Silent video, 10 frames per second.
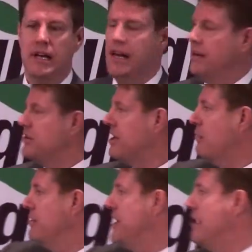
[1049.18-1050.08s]
And I'll
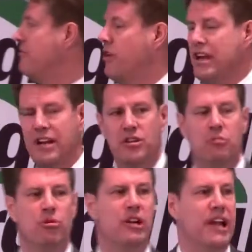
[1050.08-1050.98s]
start with that front end of the
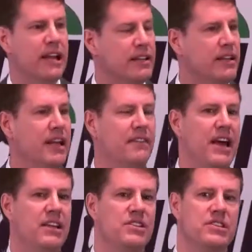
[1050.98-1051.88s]
bookend, and
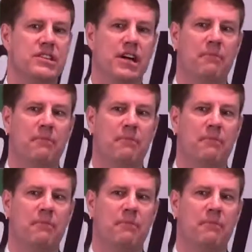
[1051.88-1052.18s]
that is